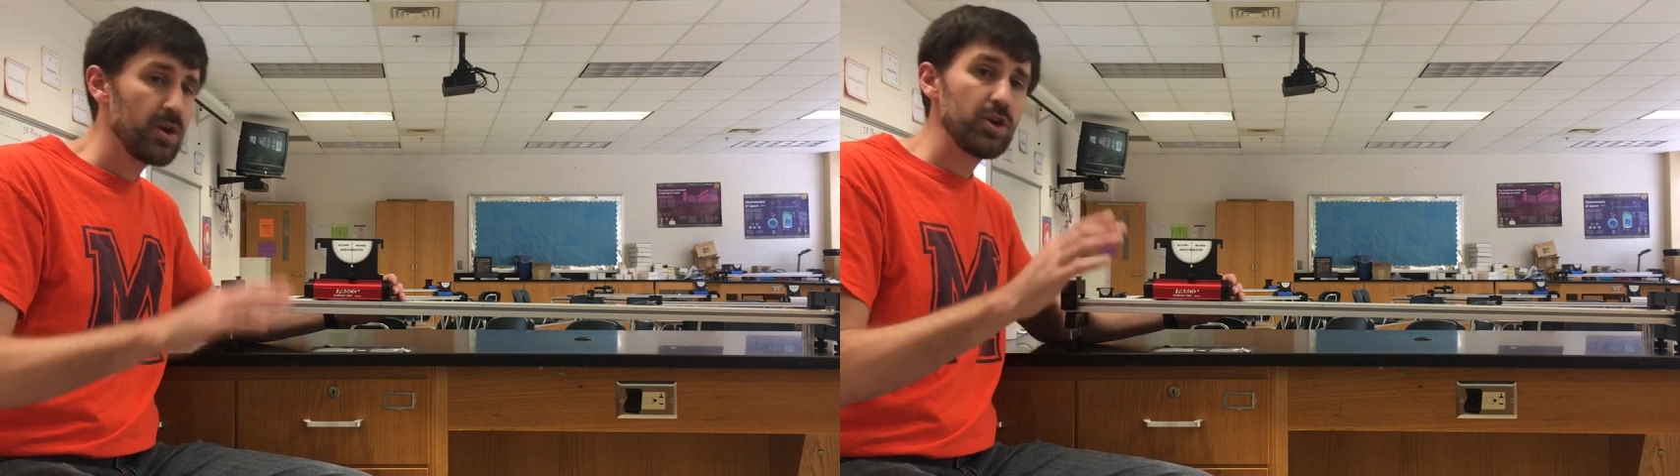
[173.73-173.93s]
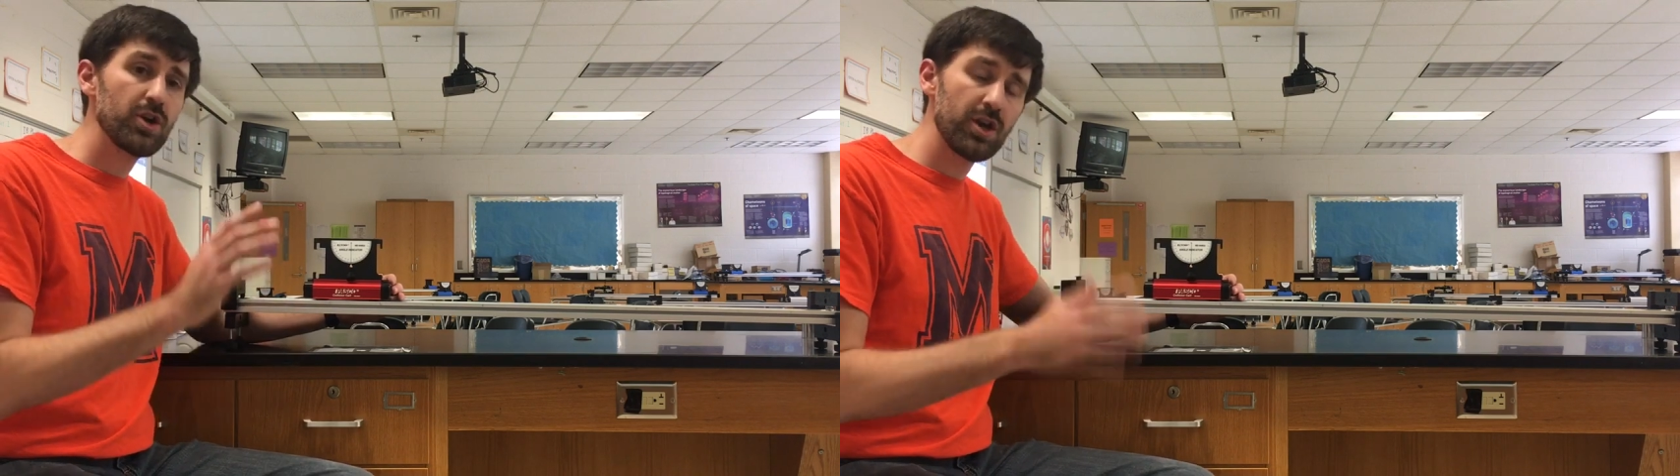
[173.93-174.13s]

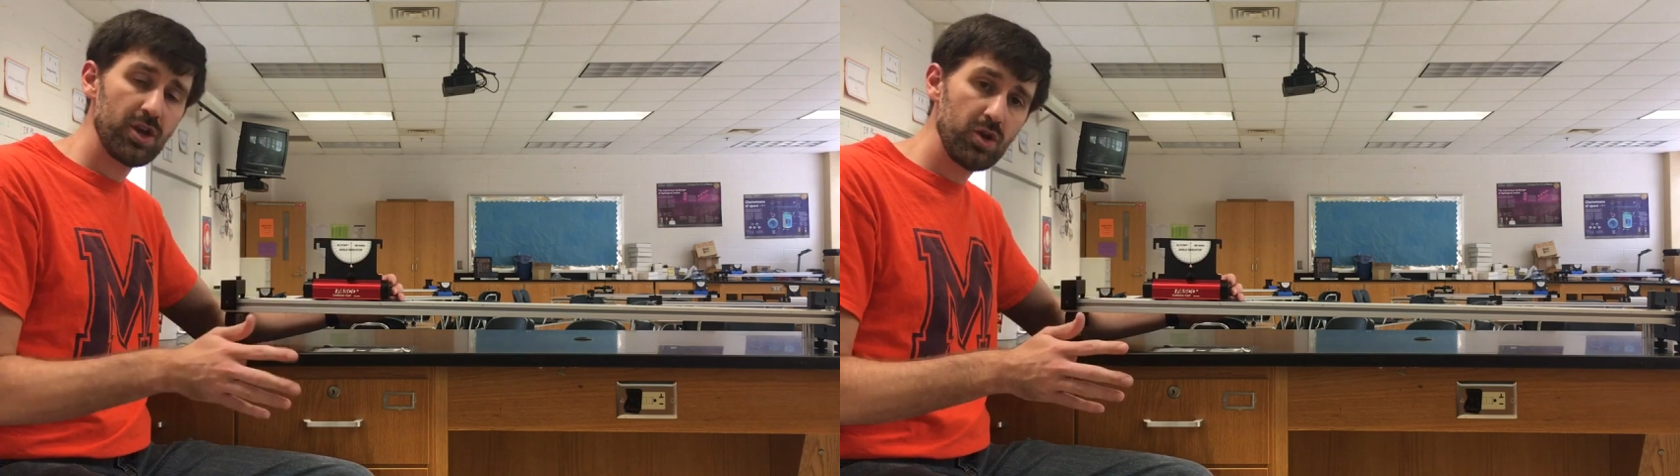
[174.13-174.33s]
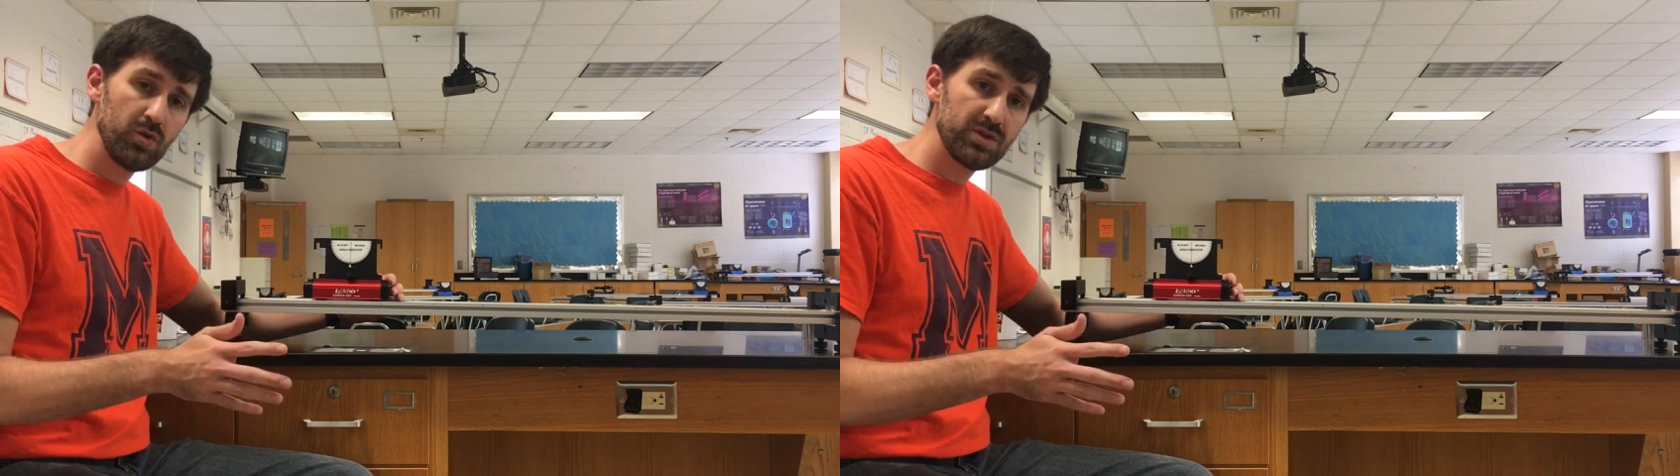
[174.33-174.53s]
You're going
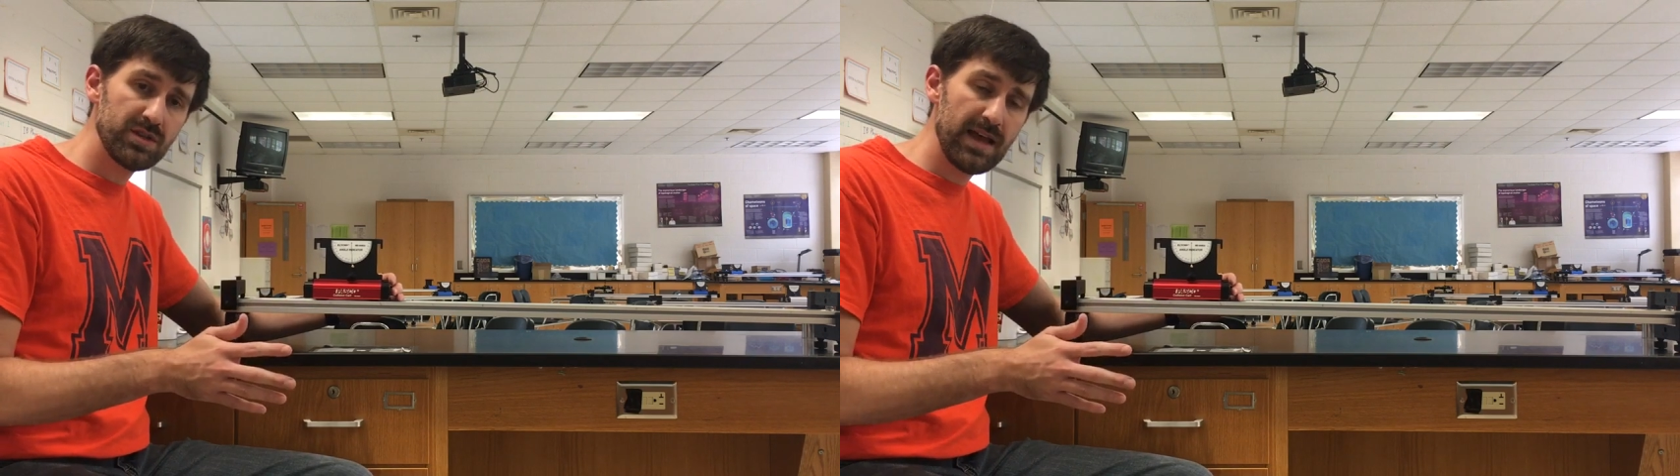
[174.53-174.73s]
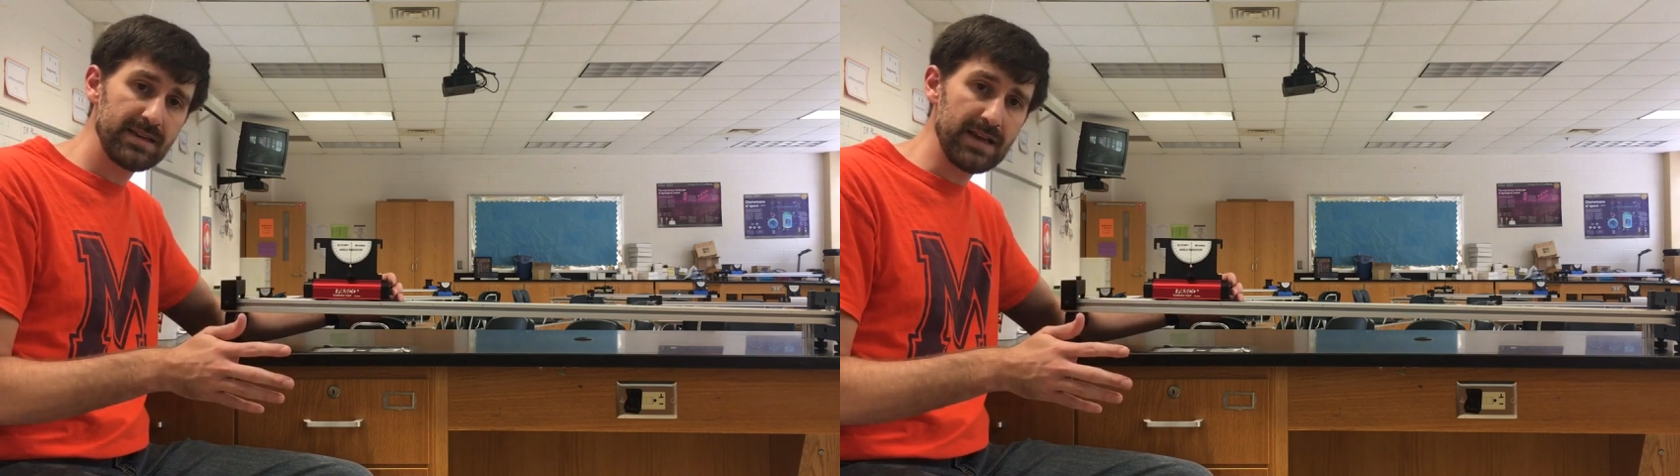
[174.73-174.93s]
to use
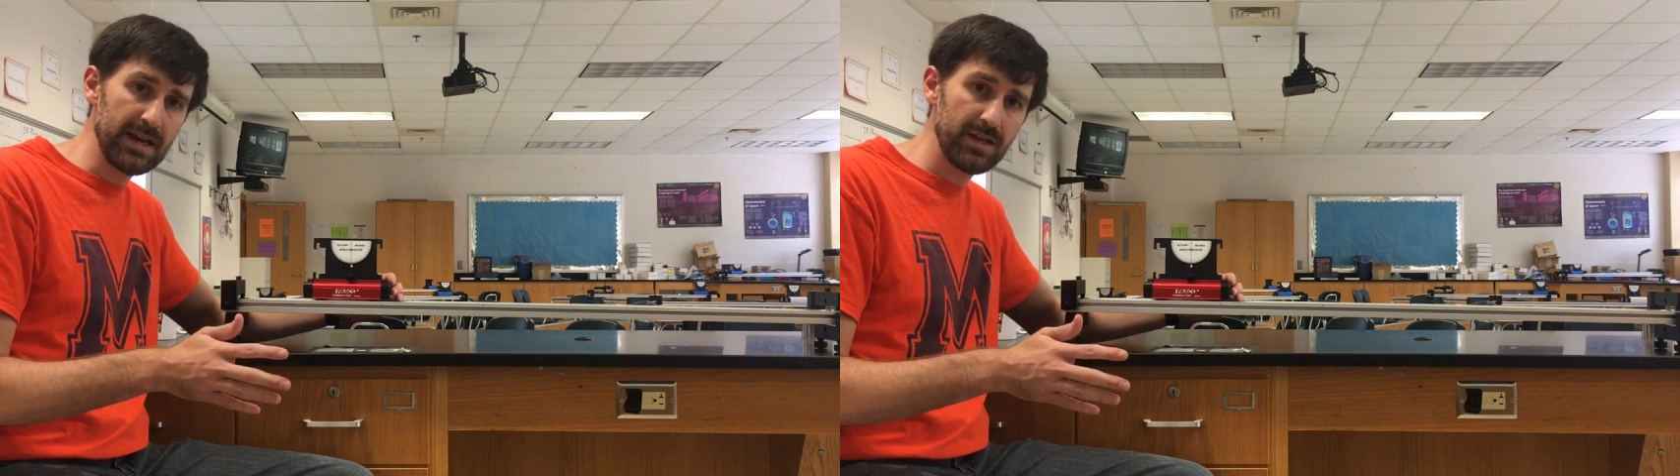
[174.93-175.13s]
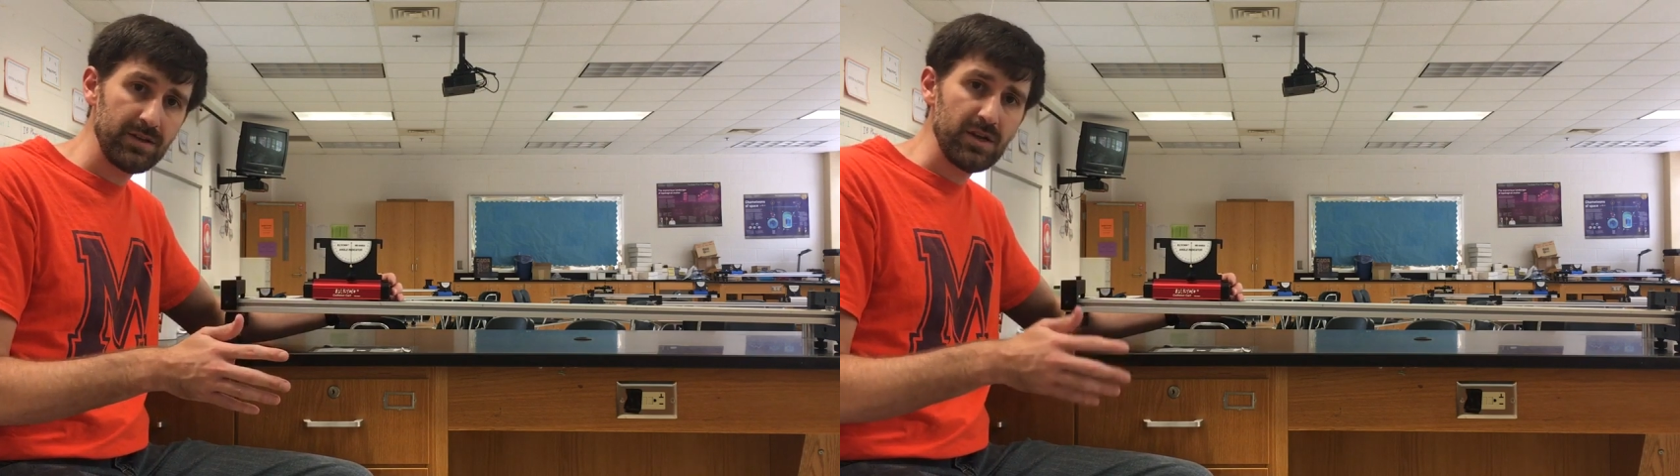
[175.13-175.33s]
that
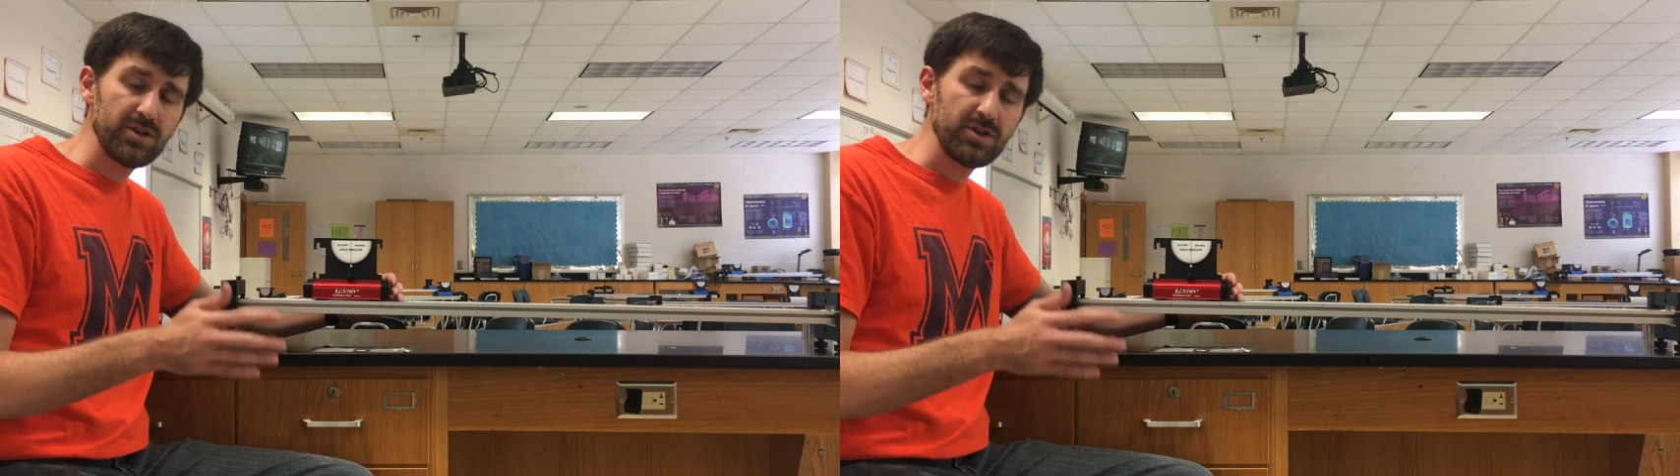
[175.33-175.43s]
data